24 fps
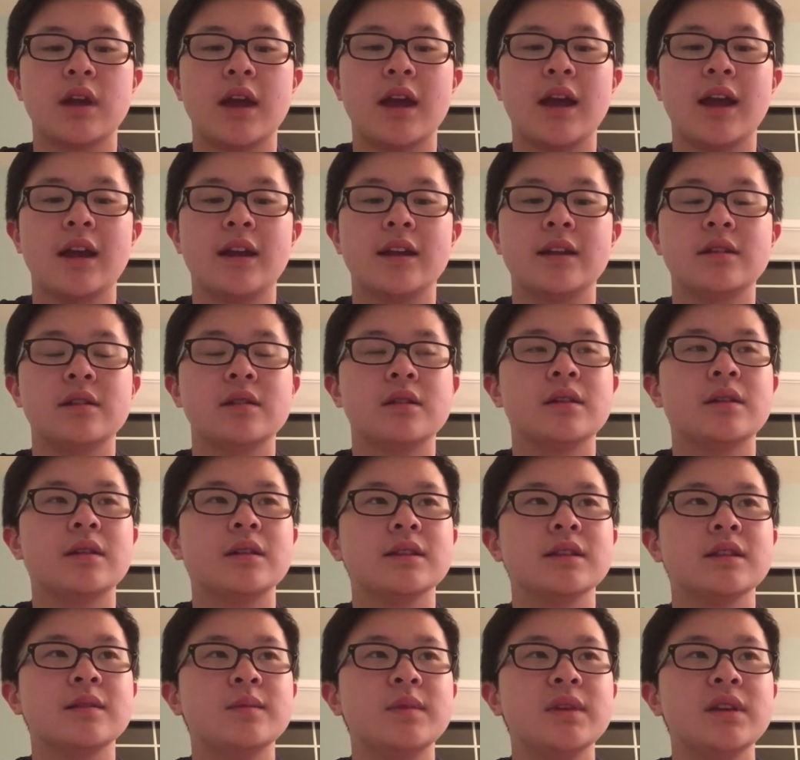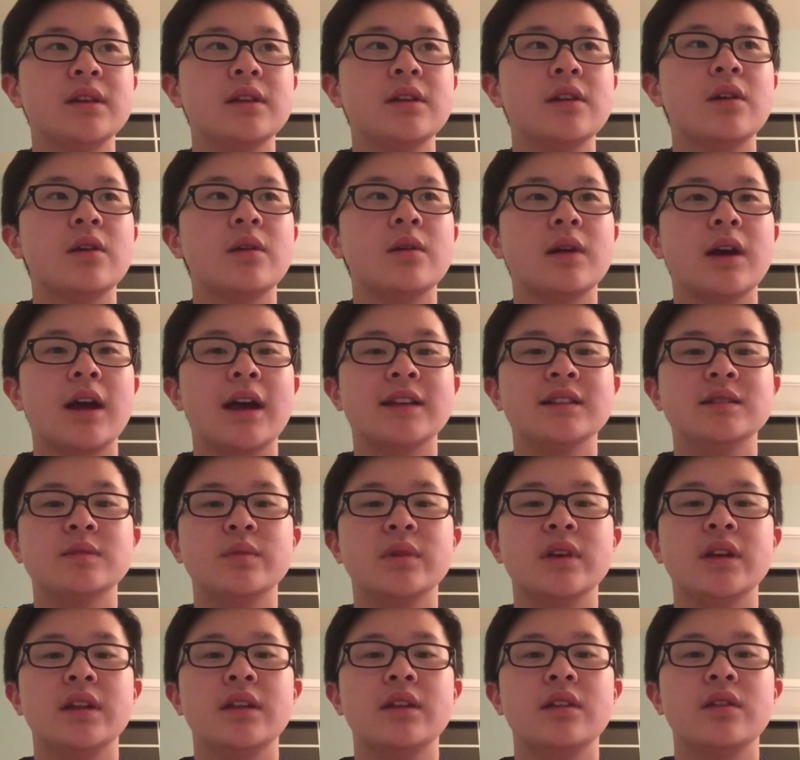and libido has
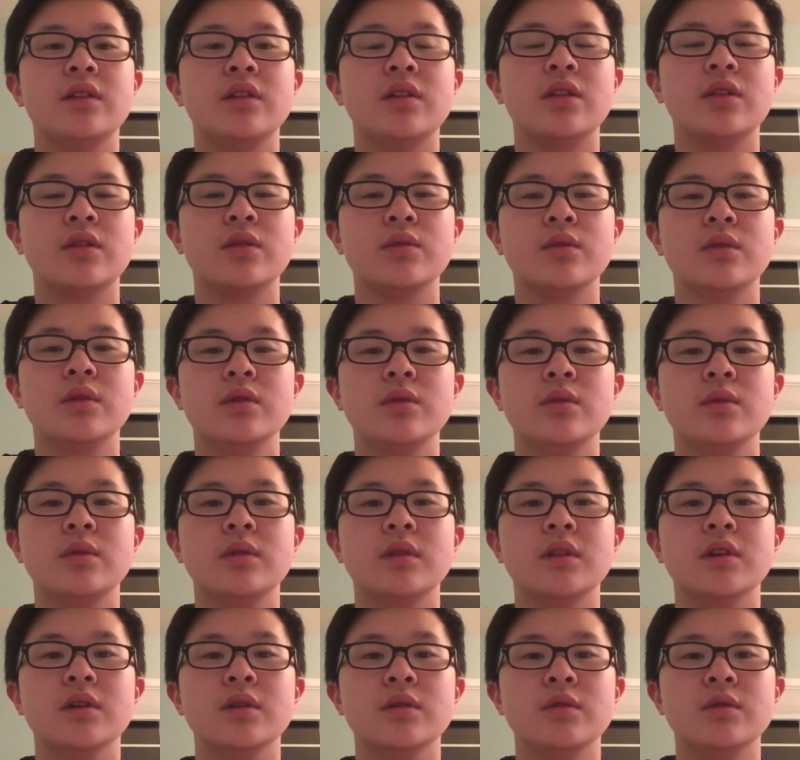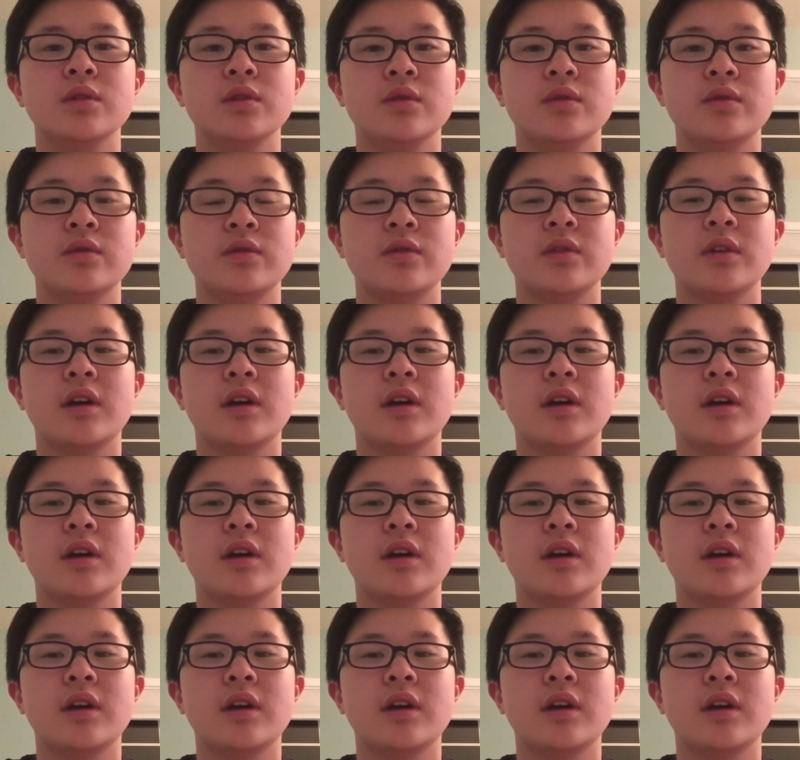been through the roof.